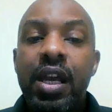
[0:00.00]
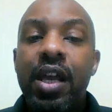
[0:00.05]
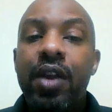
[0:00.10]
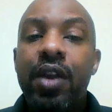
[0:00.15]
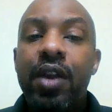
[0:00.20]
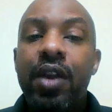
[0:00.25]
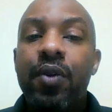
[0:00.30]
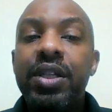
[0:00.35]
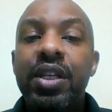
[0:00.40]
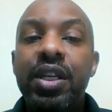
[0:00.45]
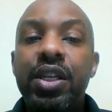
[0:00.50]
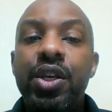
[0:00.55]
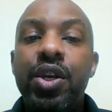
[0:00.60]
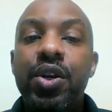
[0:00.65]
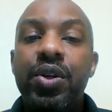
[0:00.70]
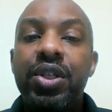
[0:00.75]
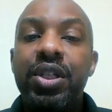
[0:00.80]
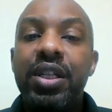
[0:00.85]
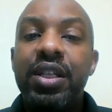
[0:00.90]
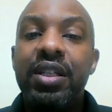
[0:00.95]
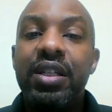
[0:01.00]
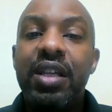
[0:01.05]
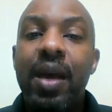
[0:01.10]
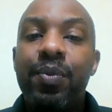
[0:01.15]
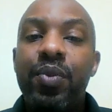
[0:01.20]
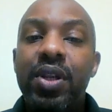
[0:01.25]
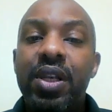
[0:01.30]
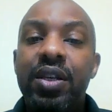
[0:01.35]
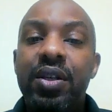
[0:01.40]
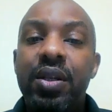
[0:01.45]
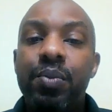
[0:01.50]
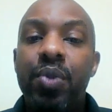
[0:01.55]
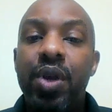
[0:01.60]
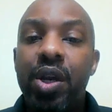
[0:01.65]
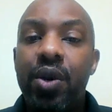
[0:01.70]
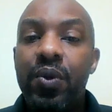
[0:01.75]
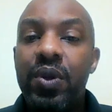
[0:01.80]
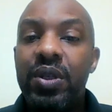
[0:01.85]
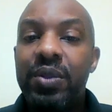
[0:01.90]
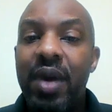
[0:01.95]
In recent years, she stepped into
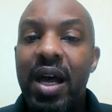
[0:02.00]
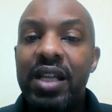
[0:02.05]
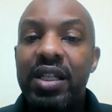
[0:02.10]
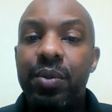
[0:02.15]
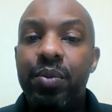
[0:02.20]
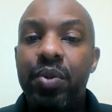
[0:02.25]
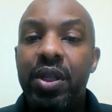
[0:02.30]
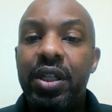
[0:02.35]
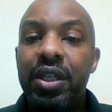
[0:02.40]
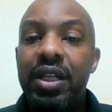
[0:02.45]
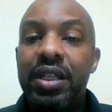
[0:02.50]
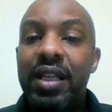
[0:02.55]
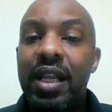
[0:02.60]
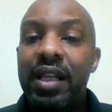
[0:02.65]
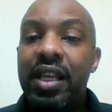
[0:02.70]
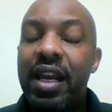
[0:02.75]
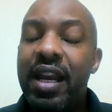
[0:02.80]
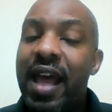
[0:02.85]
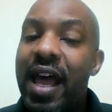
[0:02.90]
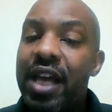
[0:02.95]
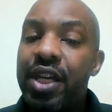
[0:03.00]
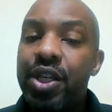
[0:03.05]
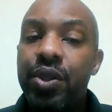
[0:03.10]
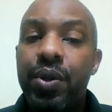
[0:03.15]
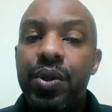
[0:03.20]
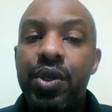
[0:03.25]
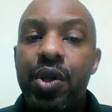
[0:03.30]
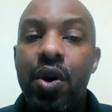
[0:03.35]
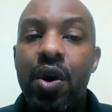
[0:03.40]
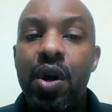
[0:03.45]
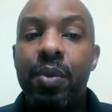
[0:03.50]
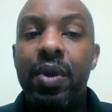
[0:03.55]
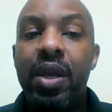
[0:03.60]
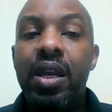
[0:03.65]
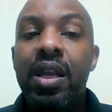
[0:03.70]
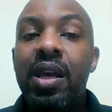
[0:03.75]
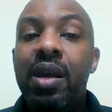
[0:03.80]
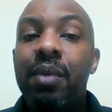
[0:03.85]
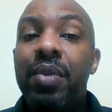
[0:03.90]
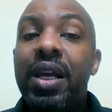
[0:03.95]
bigger responsibilities at the national
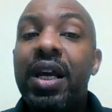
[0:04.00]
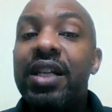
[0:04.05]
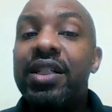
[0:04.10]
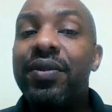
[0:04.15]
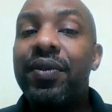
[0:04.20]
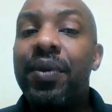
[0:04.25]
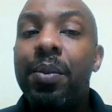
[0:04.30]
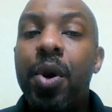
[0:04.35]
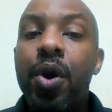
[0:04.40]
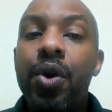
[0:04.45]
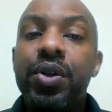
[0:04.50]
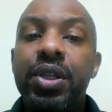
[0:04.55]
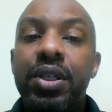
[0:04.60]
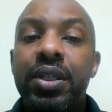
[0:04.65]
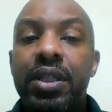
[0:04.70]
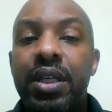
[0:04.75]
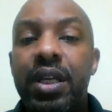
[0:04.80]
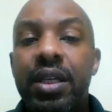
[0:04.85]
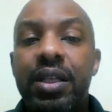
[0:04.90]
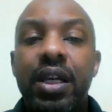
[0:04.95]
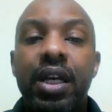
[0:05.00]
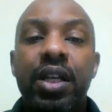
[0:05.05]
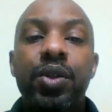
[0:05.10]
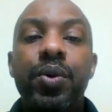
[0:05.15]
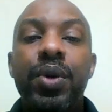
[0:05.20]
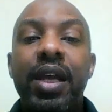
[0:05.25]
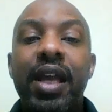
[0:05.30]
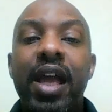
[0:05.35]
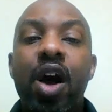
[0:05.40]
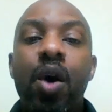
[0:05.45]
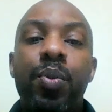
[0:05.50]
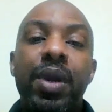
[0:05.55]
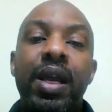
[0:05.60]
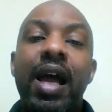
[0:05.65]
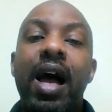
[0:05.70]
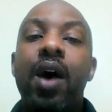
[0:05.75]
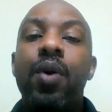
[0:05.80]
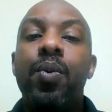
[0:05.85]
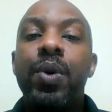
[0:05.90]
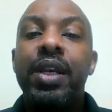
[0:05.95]
tournament because of emergencies, including helping
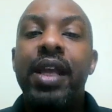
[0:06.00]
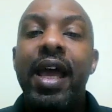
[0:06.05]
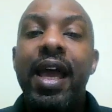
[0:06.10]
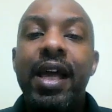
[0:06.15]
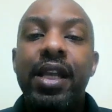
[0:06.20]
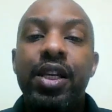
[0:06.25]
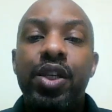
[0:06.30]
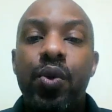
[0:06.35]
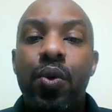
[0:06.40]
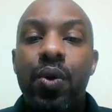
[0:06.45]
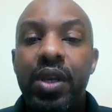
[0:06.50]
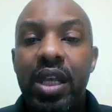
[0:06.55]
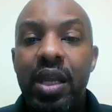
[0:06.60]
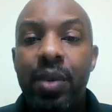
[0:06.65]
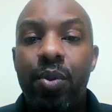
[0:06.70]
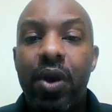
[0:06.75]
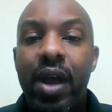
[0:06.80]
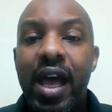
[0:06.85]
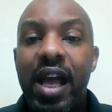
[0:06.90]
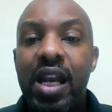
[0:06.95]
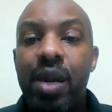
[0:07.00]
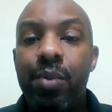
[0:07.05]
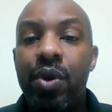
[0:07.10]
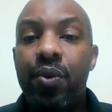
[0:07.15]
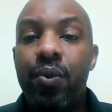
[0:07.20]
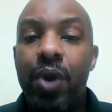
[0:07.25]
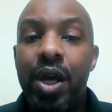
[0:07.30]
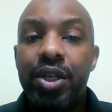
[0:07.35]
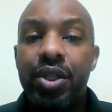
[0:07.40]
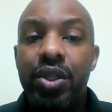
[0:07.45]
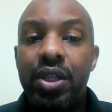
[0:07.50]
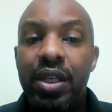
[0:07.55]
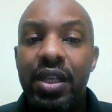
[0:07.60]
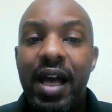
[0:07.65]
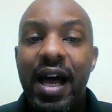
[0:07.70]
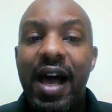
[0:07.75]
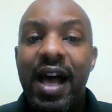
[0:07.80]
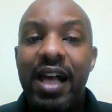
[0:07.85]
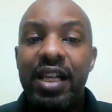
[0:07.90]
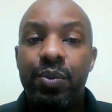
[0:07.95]
out when the head scorekeeper had to be rushed to the
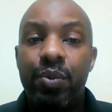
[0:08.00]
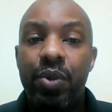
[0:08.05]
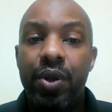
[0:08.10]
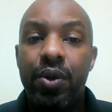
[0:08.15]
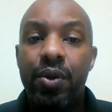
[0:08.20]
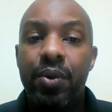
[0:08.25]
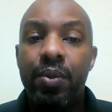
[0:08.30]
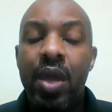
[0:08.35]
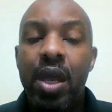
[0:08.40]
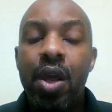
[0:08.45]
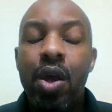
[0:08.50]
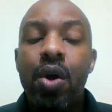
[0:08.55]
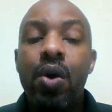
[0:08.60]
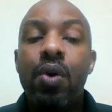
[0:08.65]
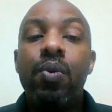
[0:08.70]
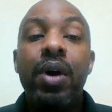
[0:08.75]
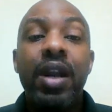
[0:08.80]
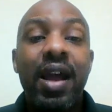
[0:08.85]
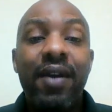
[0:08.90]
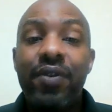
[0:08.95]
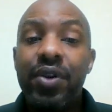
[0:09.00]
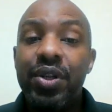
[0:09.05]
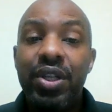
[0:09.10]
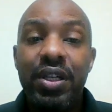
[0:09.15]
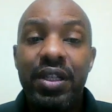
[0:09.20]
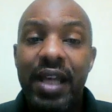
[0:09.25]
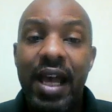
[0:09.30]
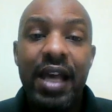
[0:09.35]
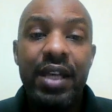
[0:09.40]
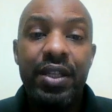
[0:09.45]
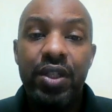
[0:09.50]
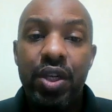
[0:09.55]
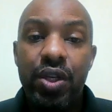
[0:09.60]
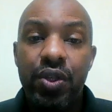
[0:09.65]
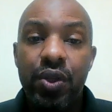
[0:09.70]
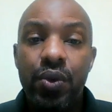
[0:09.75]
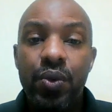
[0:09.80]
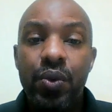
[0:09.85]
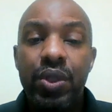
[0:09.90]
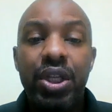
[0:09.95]
hospital. Whatever she's asked to
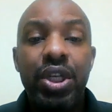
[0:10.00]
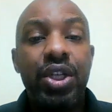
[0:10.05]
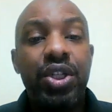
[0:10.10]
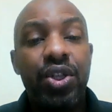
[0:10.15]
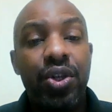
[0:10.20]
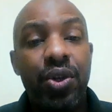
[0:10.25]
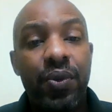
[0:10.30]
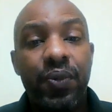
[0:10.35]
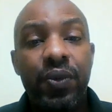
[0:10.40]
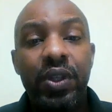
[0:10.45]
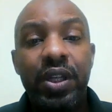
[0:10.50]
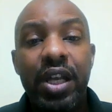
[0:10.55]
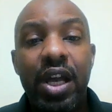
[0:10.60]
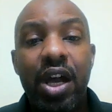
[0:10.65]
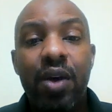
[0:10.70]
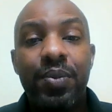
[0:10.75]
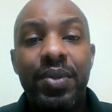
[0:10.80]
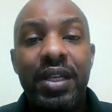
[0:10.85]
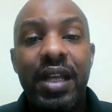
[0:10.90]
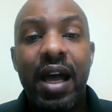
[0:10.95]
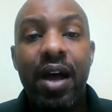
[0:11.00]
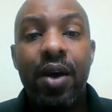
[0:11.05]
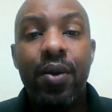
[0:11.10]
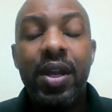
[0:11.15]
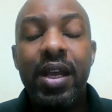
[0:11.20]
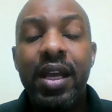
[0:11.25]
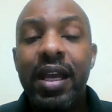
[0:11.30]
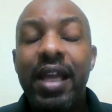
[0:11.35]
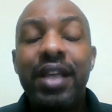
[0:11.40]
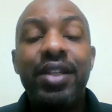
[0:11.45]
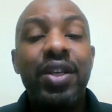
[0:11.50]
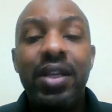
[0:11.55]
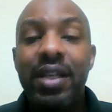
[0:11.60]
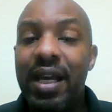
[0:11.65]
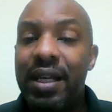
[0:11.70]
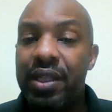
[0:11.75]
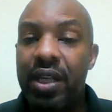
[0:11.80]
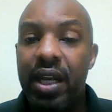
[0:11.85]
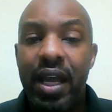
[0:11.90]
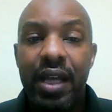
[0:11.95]
do, she cheerfully helps out, and she
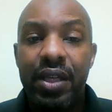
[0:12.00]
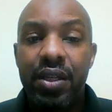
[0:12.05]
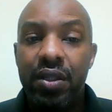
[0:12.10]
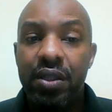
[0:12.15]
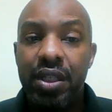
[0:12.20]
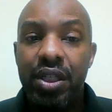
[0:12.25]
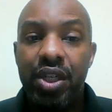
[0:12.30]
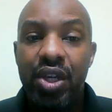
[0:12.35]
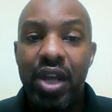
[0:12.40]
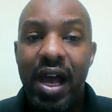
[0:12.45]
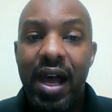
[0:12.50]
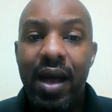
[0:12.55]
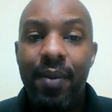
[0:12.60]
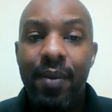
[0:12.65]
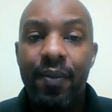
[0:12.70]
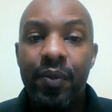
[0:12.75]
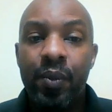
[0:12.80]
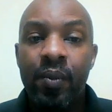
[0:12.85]
does an excellent job.